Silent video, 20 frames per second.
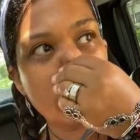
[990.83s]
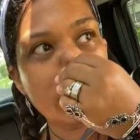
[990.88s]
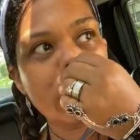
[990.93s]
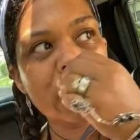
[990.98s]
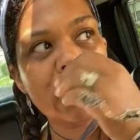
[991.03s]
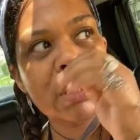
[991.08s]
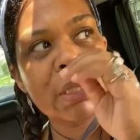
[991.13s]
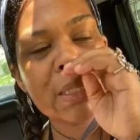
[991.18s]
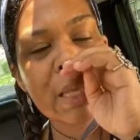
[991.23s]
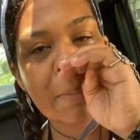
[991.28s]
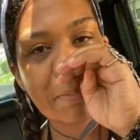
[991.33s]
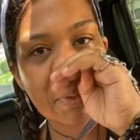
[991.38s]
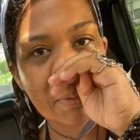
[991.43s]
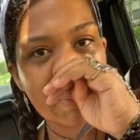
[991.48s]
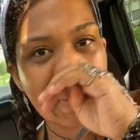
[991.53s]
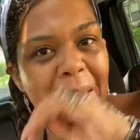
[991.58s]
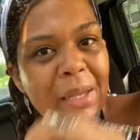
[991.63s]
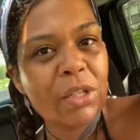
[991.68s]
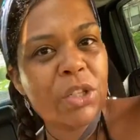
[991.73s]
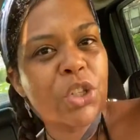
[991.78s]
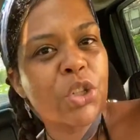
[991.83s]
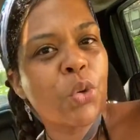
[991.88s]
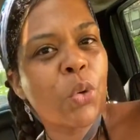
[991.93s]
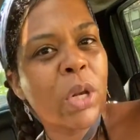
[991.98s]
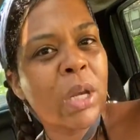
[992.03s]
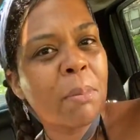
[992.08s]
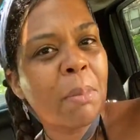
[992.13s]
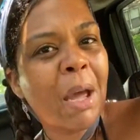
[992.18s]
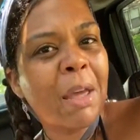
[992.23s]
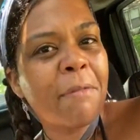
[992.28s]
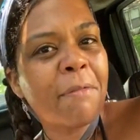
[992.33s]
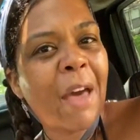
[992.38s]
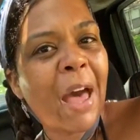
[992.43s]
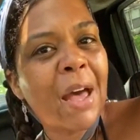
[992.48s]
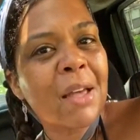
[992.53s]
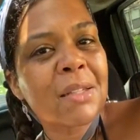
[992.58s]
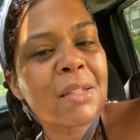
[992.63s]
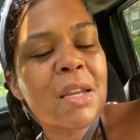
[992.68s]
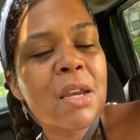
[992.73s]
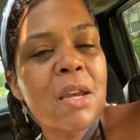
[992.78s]
supplement during my
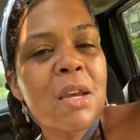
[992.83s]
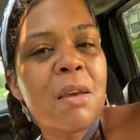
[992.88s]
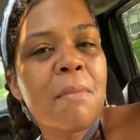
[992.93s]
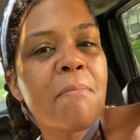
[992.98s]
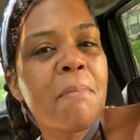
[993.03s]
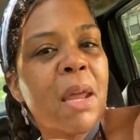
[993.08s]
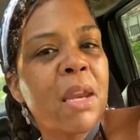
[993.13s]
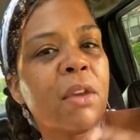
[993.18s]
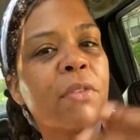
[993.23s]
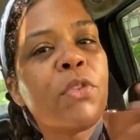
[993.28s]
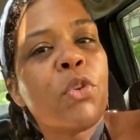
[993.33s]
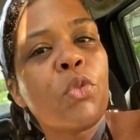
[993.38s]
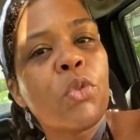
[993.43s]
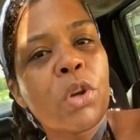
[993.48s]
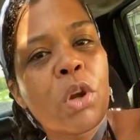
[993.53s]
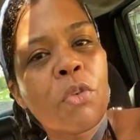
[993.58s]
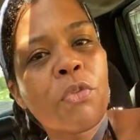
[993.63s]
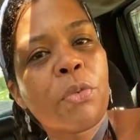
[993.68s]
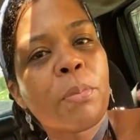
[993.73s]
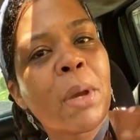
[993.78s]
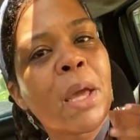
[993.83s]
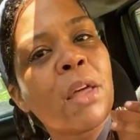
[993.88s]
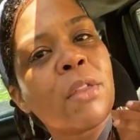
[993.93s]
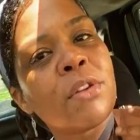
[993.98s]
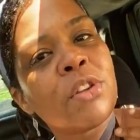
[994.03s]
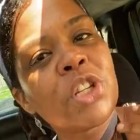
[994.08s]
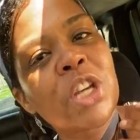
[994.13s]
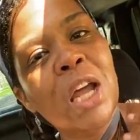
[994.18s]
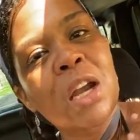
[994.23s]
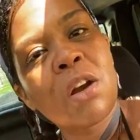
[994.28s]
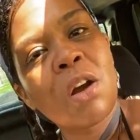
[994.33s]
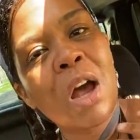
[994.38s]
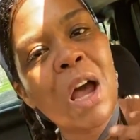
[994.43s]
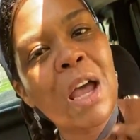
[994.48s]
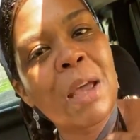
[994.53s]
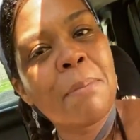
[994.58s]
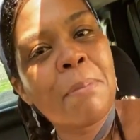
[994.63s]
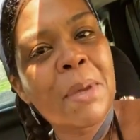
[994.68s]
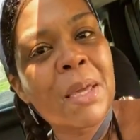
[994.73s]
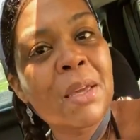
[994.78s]
fast. Many of you know from my other channel,
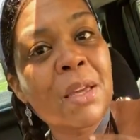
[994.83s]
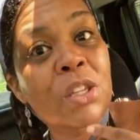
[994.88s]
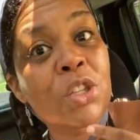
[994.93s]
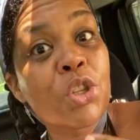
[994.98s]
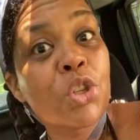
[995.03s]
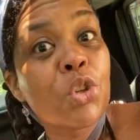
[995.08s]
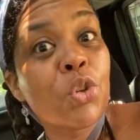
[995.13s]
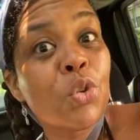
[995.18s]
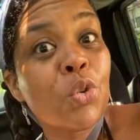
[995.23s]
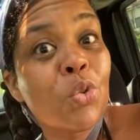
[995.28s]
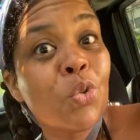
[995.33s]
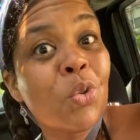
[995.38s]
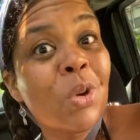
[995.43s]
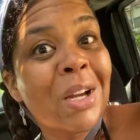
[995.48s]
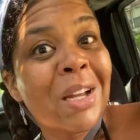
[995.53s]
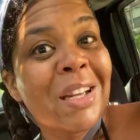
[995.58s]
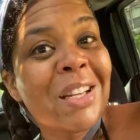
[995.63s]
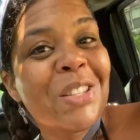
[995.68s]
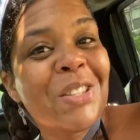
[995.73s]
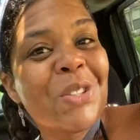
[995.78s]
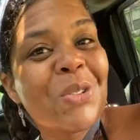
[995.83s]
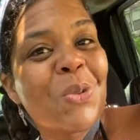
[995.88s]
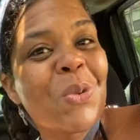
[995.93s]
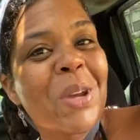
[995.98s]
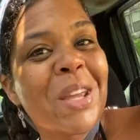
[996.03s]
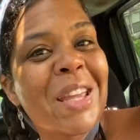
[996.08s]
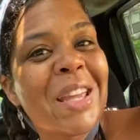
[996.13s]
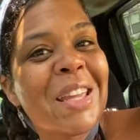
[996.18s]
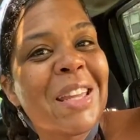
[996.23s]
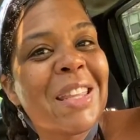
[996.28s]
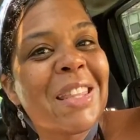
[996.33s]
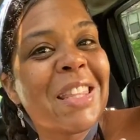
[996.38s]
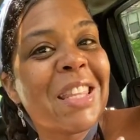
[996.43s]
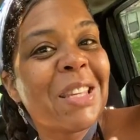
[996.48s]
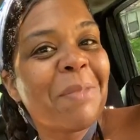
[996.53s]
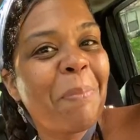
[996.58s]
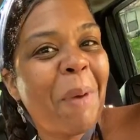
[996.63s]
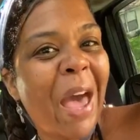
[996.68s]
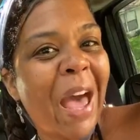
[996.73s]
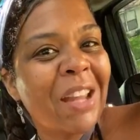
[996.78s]
I'm big into doing
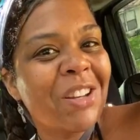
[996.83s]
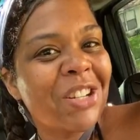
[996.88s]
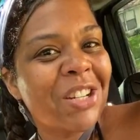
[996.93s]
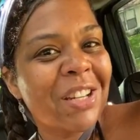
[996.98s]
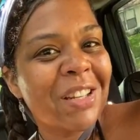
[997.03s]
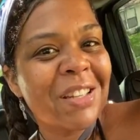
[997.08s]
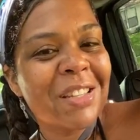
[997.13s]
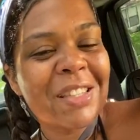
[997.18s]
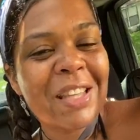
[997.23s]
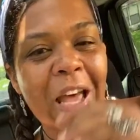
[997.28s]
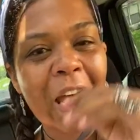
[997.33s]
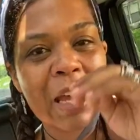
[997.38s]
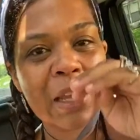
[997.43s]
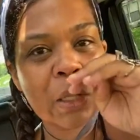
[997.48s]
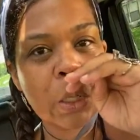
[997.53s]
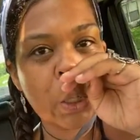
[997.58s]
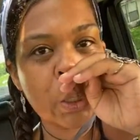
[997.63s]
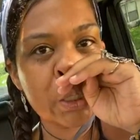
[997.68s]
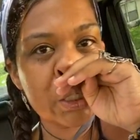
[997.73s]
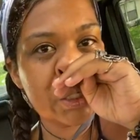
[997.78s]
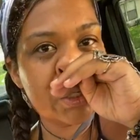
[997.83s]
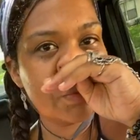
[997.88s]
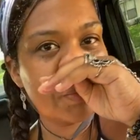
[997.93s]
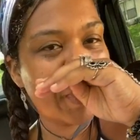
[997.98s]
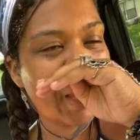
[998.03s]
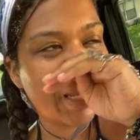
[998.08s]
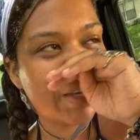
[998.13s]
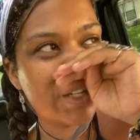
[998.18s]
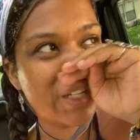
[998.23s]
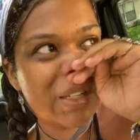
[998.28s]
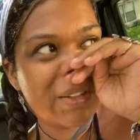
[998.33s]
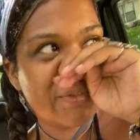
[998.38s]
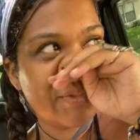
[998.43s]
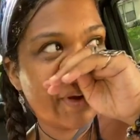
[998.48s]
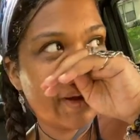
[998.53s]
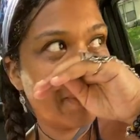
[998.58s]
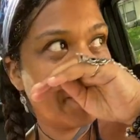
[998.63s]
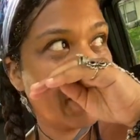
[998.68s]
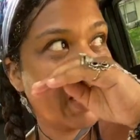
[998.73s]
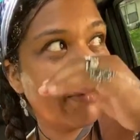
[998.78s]
the patches. I learned to do patches
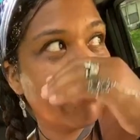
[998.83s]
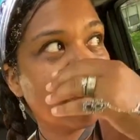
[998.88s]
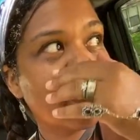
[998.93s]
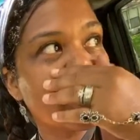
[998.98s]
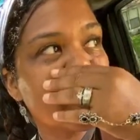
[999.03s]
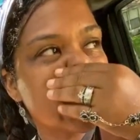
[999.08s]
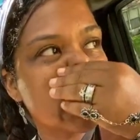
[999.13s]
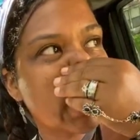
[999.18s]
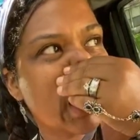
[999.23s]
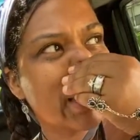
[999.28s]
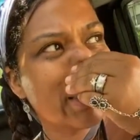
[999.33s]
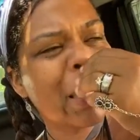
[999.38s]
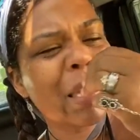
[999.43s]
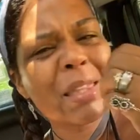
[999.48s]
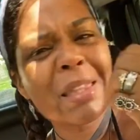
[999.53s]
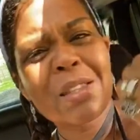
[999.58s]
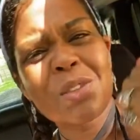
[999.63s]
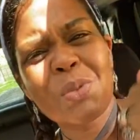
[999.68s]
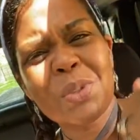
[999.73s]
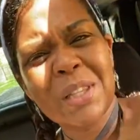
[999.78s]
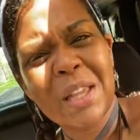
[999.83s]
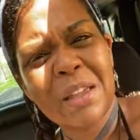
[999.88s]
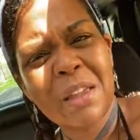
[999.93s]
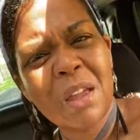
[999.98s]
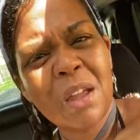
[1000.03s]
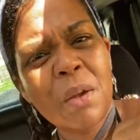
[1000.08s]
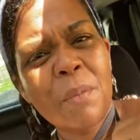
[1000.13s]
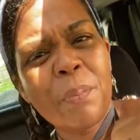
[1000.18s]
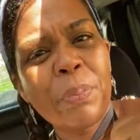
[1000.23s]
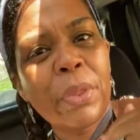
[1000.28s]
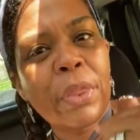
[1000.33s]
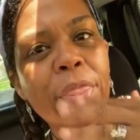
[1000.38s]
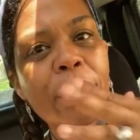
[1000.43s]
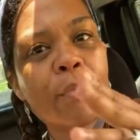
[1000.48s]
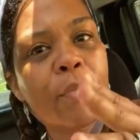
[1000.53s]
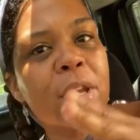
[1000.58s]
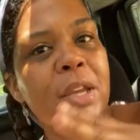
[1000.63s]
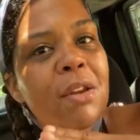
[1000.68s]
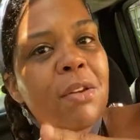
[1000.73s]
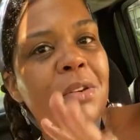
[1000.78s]
from my first, I think this was like
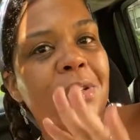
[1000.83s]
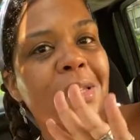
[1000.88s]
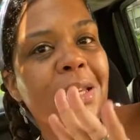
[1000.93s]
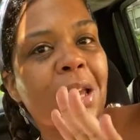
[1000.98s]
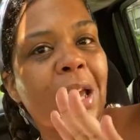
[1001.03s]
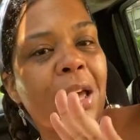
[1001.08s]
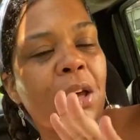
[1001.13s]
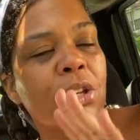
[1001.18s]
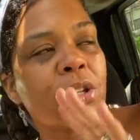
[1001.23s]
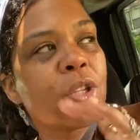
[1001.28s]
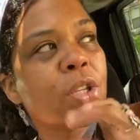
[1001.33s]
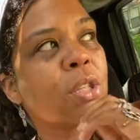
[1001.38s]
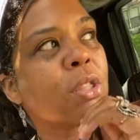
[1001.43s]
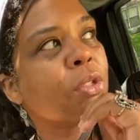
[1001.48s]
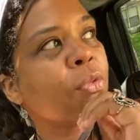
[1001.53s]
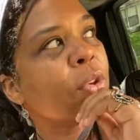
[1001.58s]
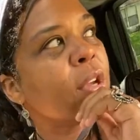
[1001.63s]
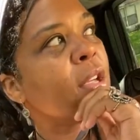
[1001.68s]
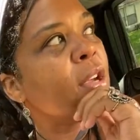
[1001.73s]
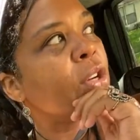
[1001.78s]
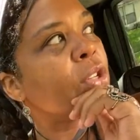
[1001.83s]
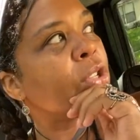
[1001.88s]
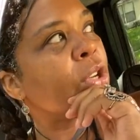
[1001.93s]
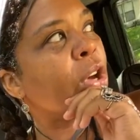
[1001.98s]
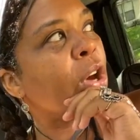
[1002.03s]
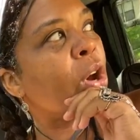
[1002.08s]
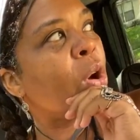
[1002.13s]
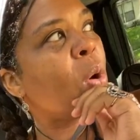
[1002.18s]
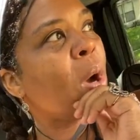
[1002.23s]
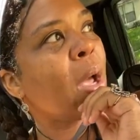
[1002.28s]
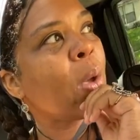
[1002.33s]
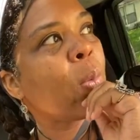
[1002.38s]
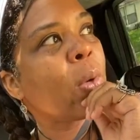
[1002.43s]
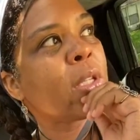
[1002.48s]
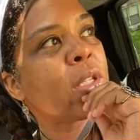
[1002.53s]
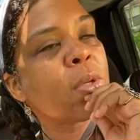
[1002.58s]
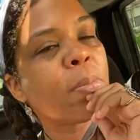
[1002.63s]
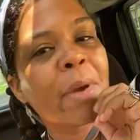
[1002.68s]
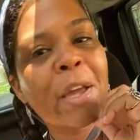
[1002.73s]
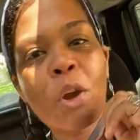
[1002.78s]
3 years ago. 3 years ago, I
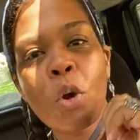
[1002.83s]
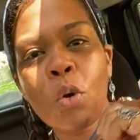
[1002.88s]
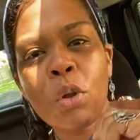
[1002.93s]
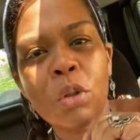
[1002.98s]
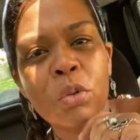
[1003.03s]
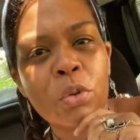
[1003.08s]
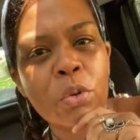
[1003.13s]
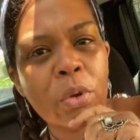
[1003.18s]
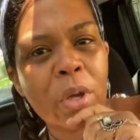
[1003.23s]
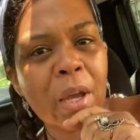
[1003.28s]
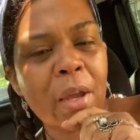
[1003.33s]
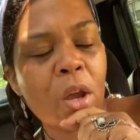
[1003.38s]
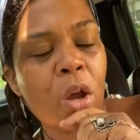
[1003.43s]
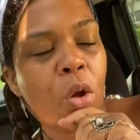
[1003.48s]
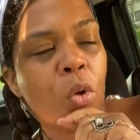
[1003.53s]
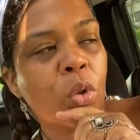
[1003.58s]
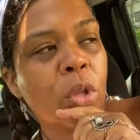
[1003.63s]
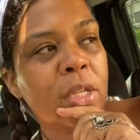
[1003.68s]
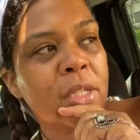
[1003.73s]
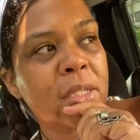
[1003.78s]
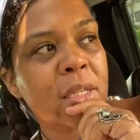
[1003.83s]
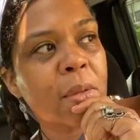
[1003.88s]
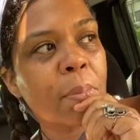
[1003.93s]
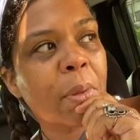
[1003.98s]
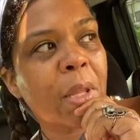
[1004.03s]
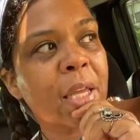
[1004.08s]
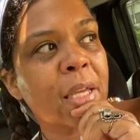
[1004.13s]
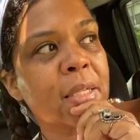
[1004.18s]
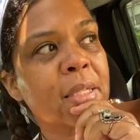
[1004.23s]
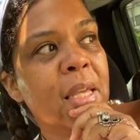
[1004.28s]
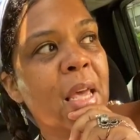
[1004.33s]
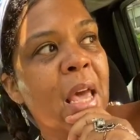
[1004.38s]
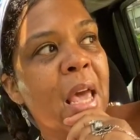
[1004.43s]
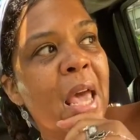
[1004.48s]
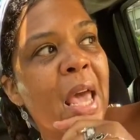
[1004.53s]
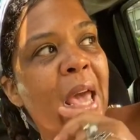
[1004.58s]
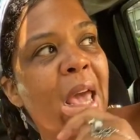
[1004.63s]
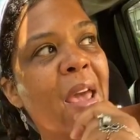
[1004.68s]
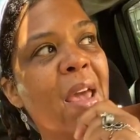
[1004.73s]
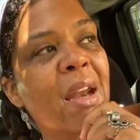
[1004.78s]
went to my holistic place
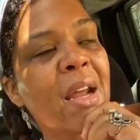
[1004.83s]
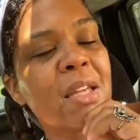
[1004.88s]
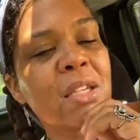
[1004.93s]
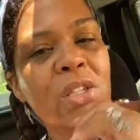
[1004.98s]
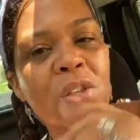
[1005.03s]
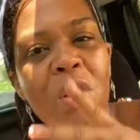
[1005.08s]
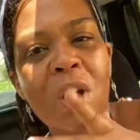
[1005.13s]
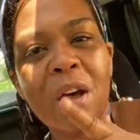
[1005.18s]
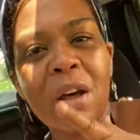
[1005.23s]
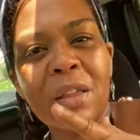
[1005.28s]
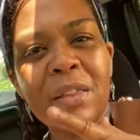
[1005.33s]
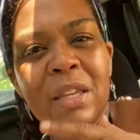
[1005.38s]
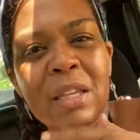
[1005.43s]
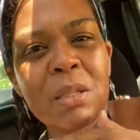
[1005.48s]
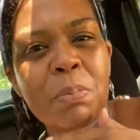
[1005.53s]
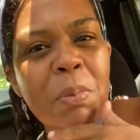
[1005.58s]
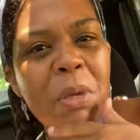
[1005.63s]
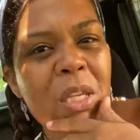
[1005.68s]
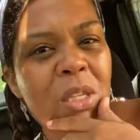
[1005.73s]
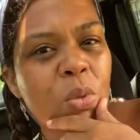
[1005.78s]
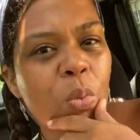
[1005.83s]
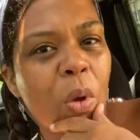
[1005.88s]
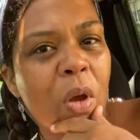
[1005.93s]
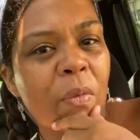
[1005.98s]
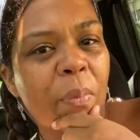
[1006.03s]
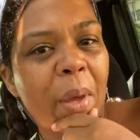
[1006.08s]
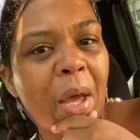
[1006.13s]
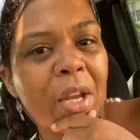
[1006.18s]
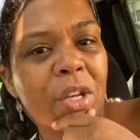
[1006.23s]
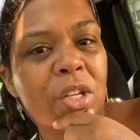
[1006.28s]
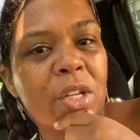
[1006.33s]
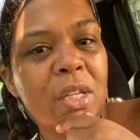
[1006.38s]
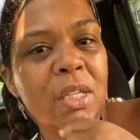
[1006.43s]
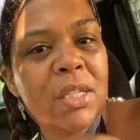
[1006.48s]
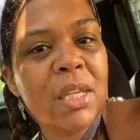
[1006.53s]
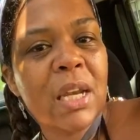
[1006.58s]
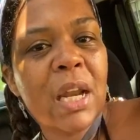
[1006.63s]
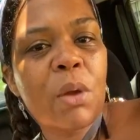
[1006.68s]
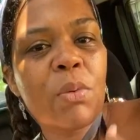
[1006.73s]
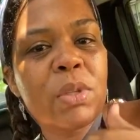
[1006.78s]
and I saw these B12 patches,
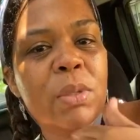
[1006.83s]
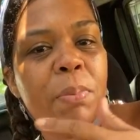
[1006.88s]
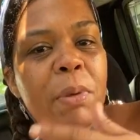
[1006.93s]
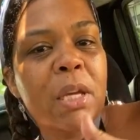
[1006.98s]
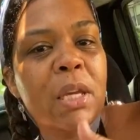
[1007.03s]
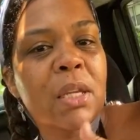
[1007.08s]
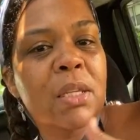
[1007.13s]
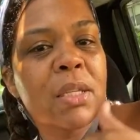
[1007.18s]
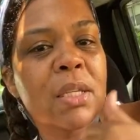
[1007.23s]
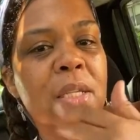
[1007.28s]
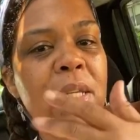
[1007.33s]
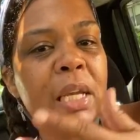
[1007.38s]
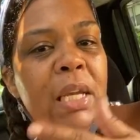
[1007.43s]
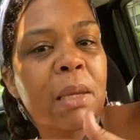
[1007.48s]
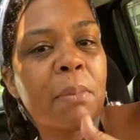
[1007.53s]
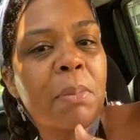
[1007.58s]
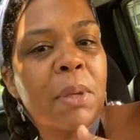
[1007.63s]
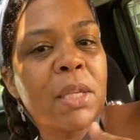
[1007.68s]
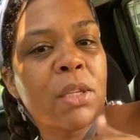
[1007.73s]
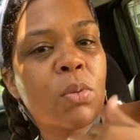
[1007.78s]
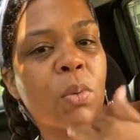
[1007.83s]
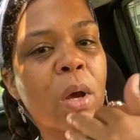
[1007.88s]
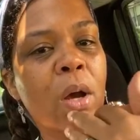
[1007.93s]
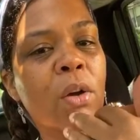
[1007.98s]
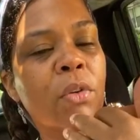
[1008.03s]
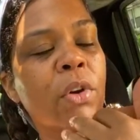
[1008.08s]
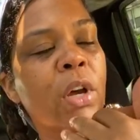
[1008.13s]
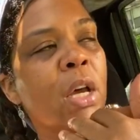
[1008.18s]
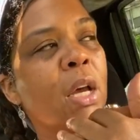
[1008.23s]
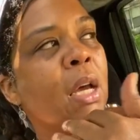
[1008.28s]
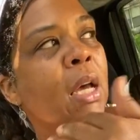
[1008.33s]
and I was big into taking B12.